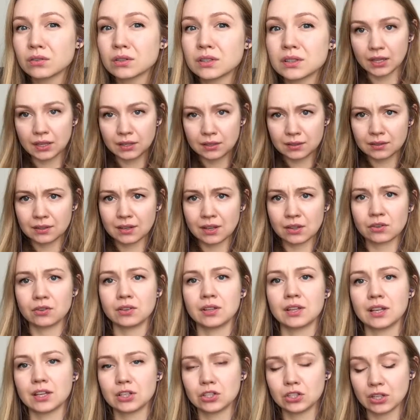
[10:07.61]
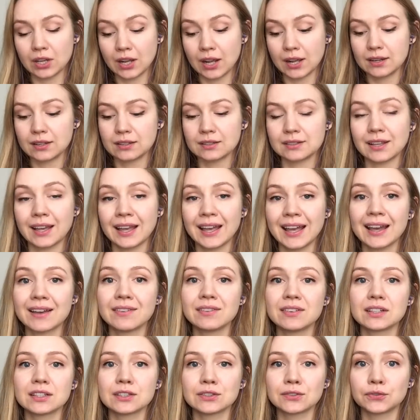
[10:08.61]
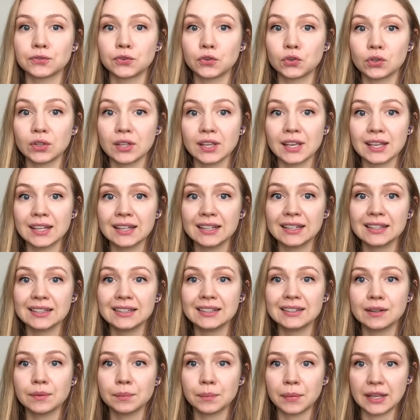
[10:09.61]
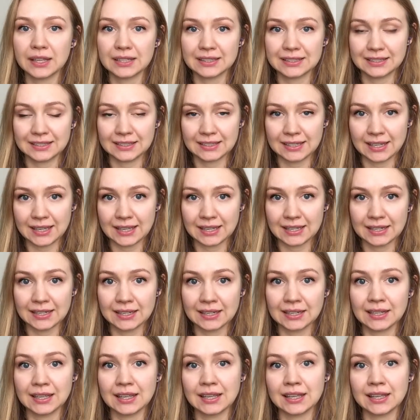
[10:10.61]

And another thing I should add is I haven't exfoliated my skin